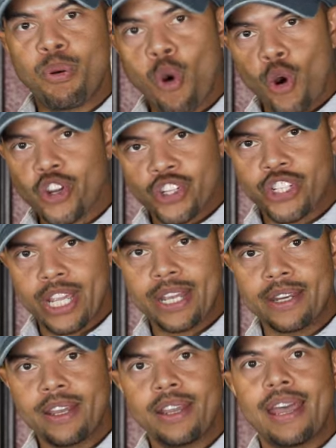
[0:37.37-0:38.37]

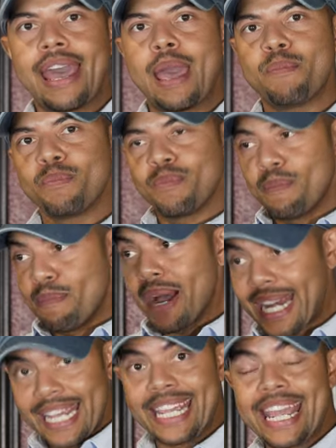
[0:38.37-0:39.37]
portion and
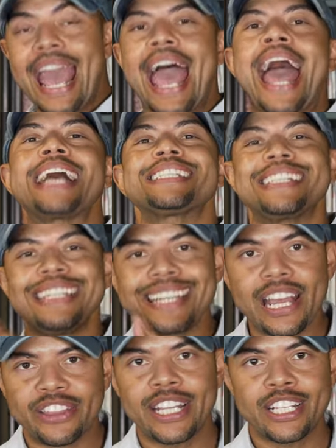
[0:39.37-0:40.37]
money has
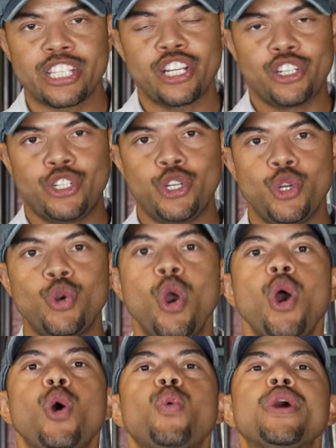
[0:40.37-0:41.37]
nothing to do
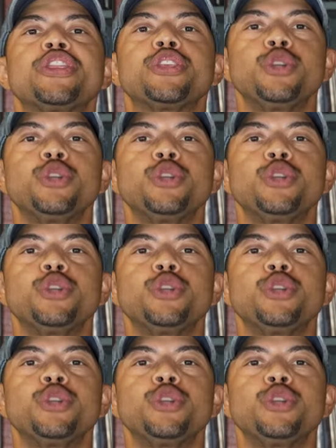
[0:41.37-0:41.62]
with